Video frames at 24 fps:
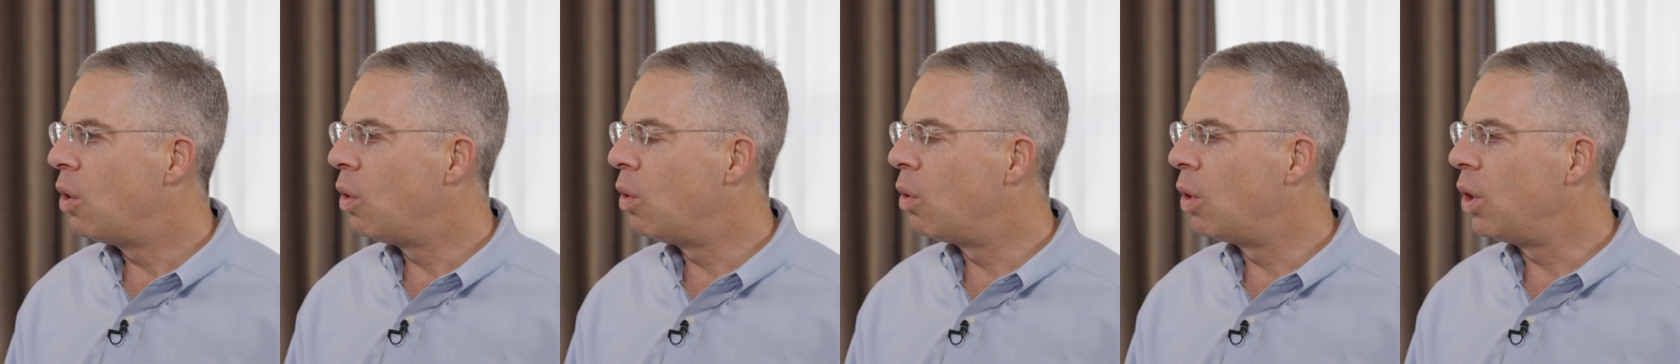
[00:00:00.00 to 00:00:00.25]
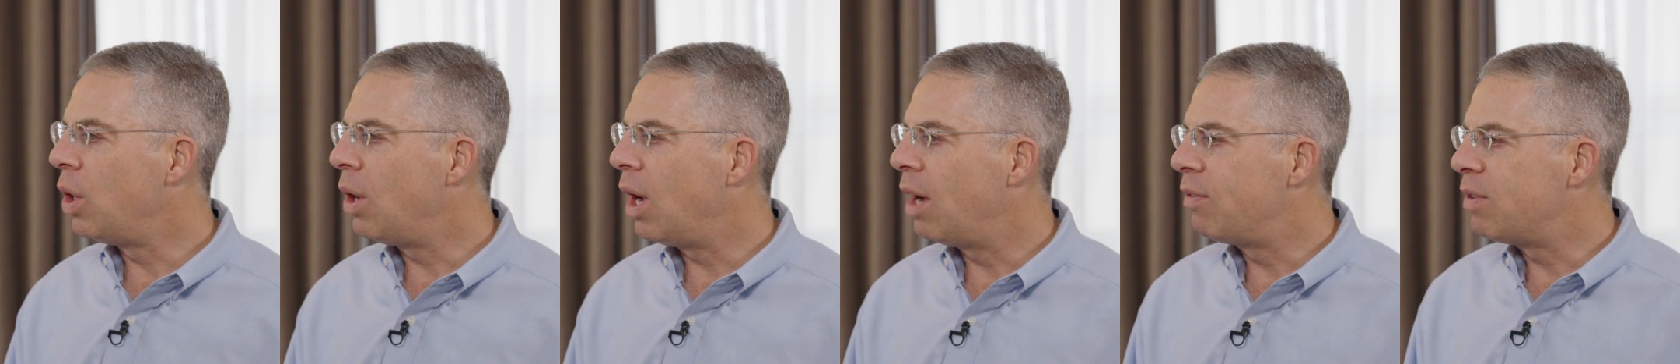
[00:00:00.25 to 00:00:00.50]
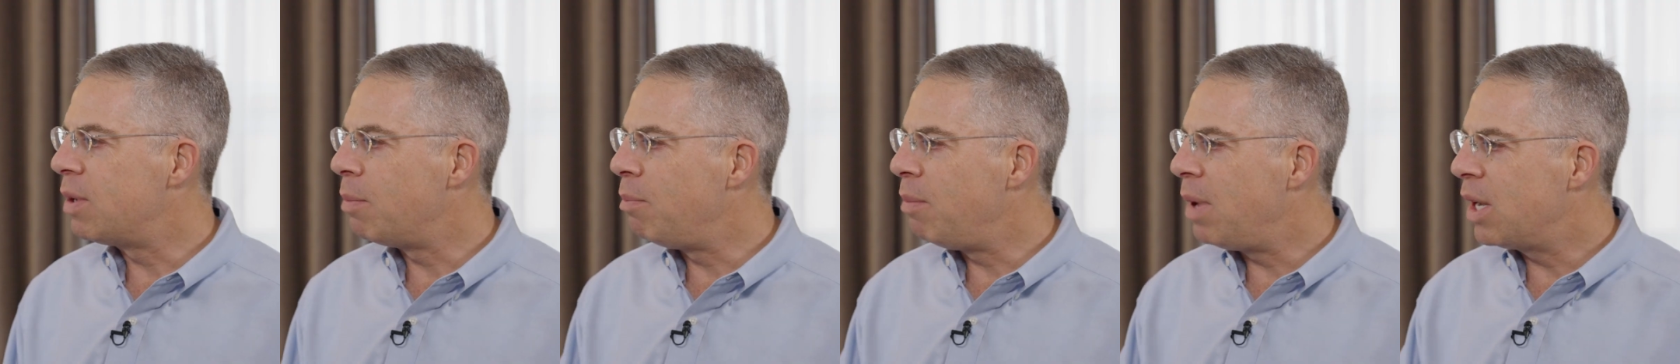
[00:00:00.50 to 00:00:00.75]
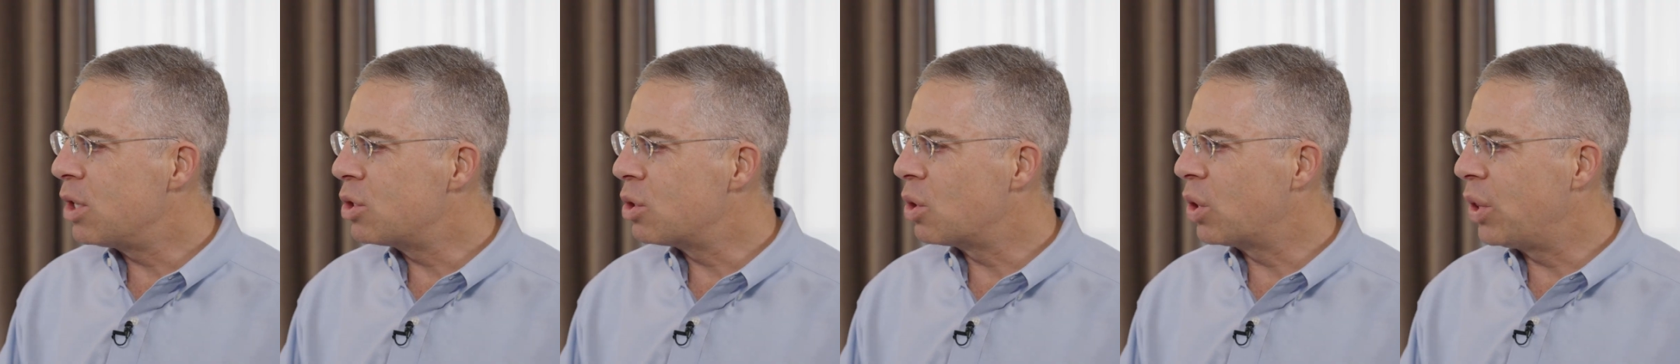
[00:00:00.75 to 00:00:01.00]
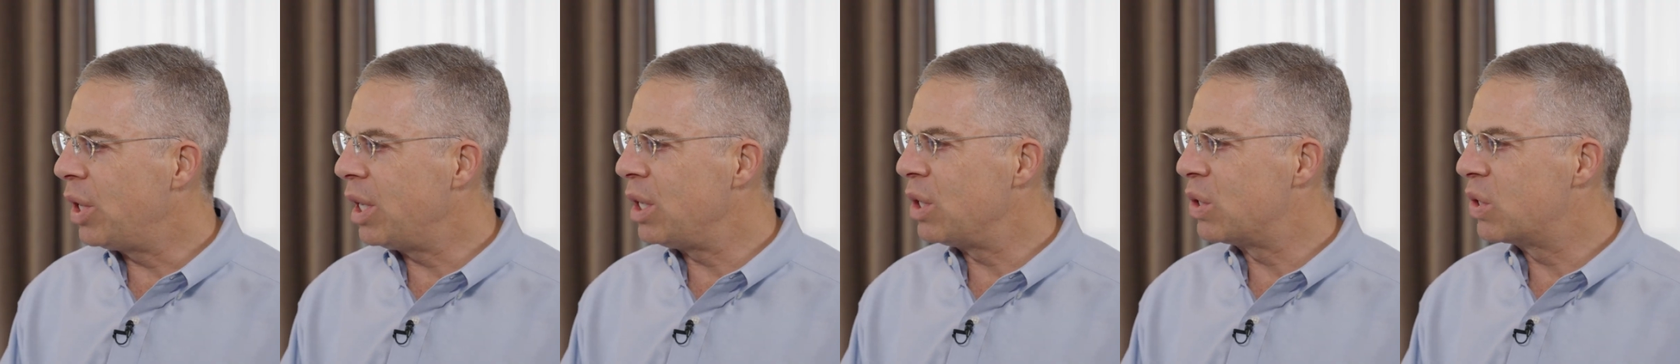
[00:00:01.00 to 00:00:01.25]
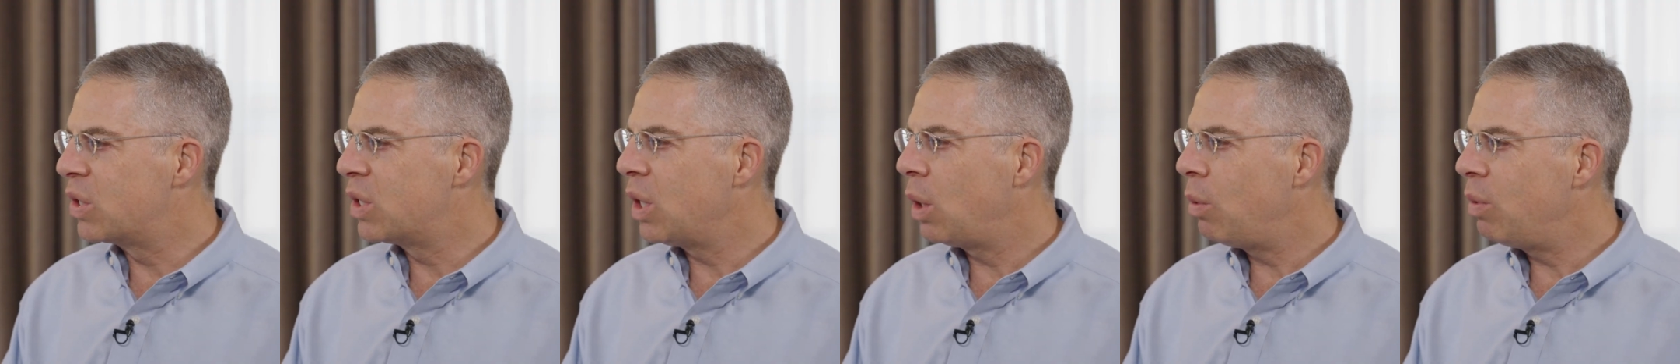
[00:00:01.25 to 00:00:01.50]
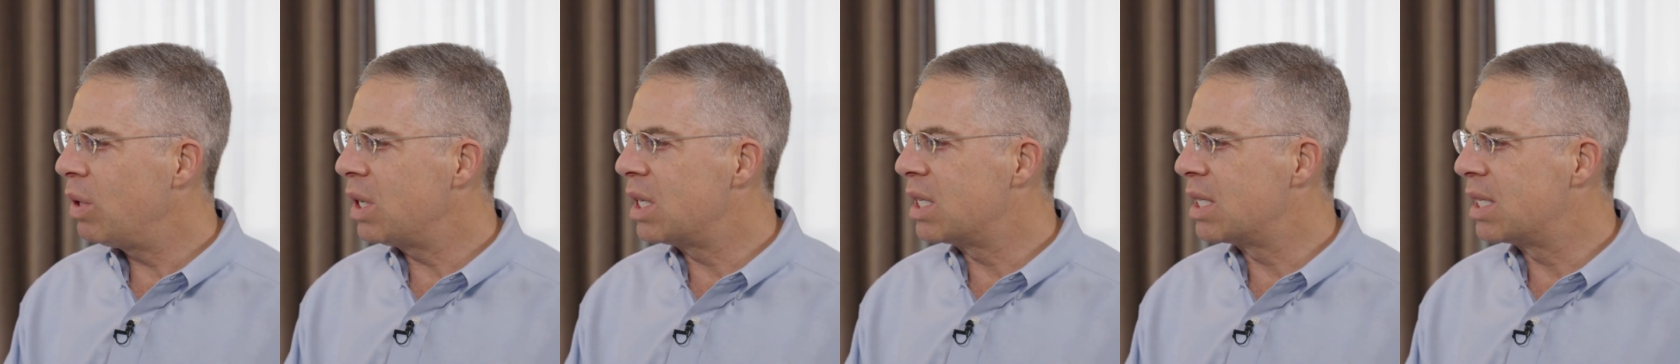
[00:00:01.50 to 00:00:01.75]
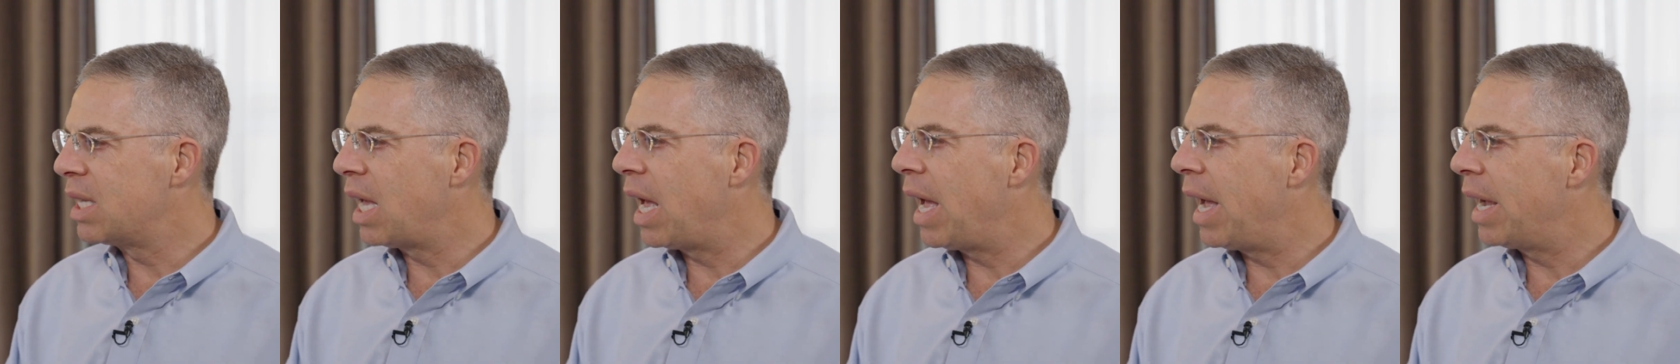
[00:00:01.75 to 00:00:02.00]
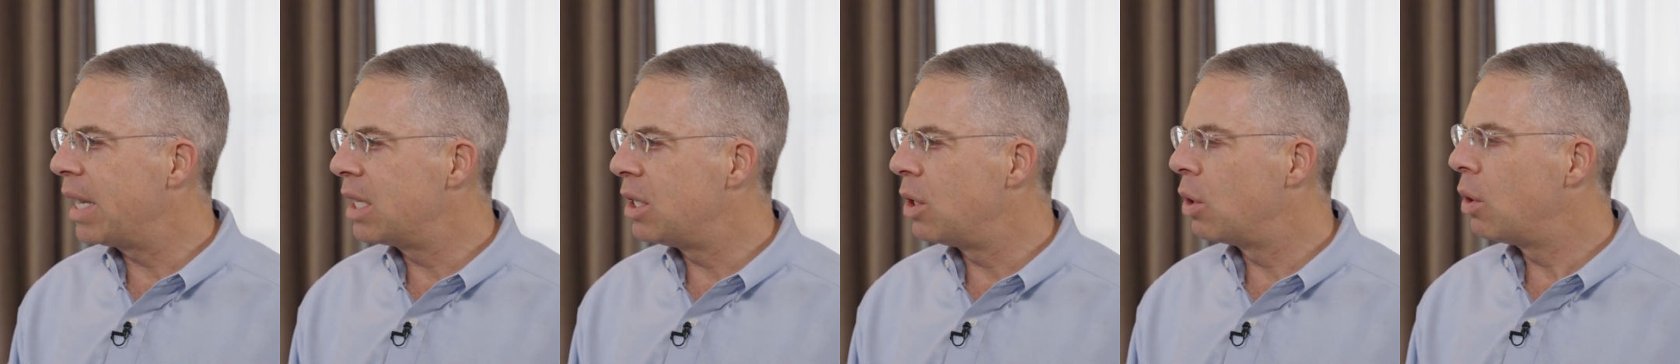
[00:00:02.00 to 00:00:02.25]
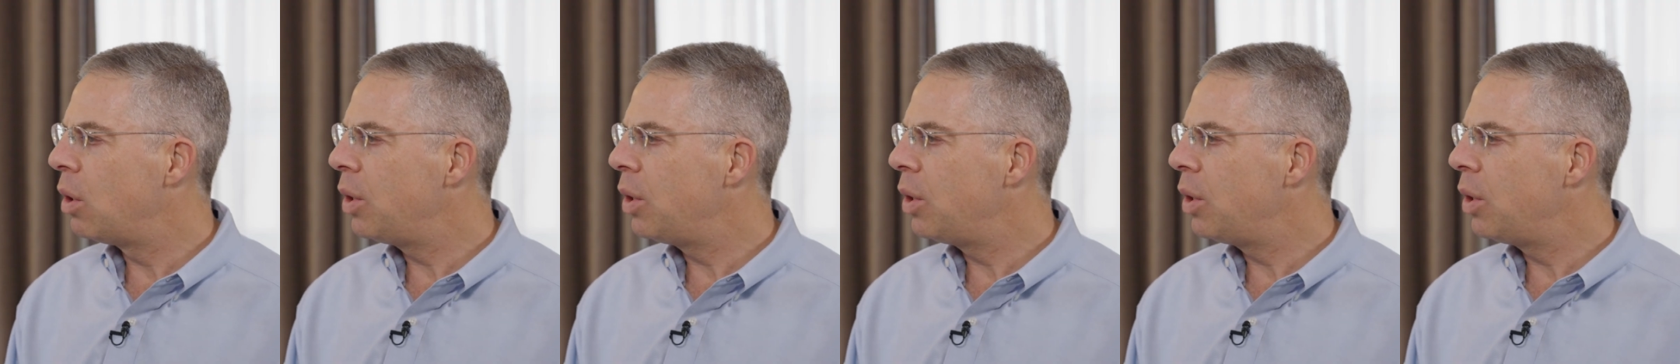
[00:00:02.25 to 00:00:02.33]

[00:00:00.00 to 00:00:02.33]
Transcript: or you have to measure things so exact,